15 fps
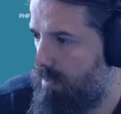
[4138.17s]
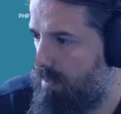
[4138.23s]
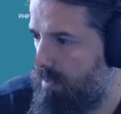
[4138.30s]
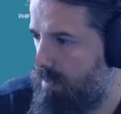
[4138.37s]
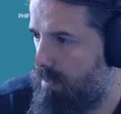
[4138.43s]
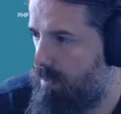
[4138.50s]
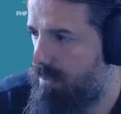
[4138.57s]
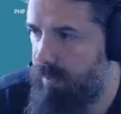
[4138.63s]

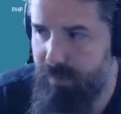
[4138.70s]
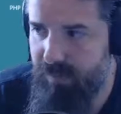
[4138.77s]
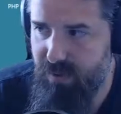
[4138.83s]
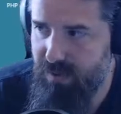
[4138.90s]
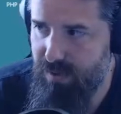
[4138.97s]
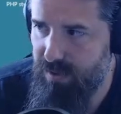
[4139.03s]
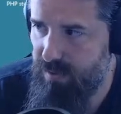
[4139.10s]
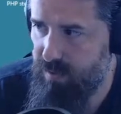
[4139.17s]
Maybe it's just
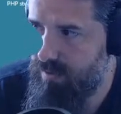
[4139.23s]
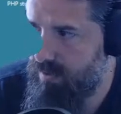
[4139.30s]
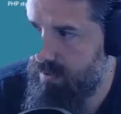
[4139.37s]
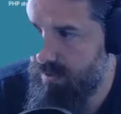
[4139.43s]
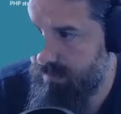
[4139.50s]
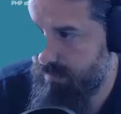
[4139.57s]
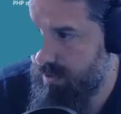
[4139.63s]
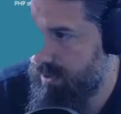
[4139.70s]
because I'm
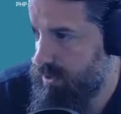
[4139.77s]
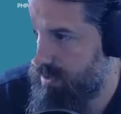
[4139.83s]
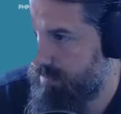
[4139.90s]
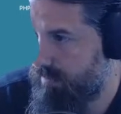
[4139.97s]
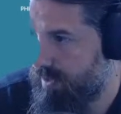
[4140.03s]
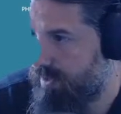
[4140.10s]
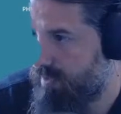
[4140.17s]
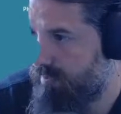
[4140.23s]
running in a VM.
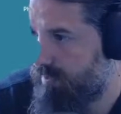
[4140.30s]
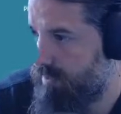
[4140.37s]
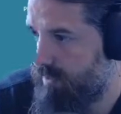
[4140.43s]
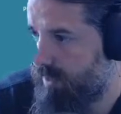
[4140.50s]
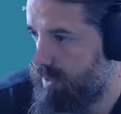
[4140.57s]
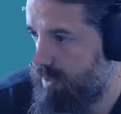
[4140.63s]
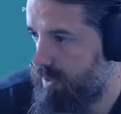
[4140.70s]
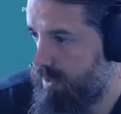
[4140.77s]

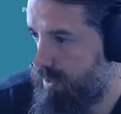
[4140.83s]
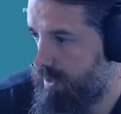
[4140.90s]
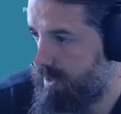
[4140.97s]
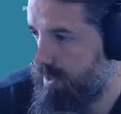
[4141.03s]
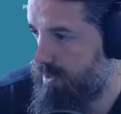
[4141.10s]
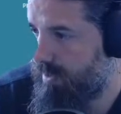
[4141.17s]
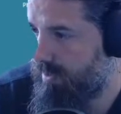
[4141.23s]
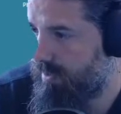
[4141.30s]
Hey, look
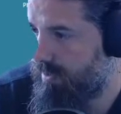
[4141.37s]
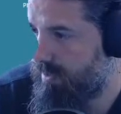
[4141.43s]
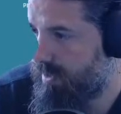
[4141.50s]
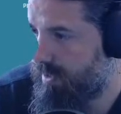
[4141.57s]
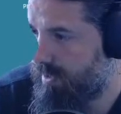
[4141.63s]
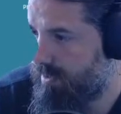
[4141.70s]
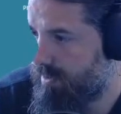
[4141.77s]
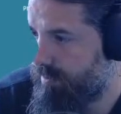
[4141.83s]
at the test
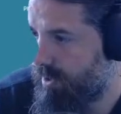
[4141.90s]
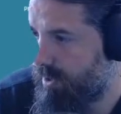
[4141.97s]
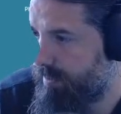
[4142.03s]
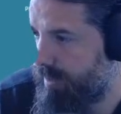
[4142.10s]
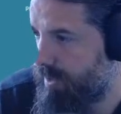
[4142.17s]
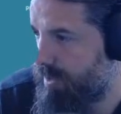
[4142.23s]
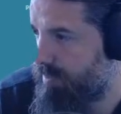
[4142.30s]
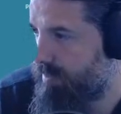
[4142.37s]
popping up.
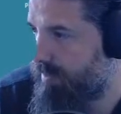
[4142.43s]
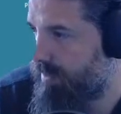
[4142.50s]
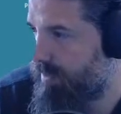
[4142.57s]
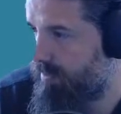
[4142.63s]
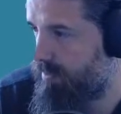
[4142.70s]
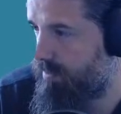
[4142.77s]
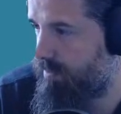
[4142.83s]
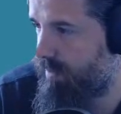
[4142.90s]
Oh, wait.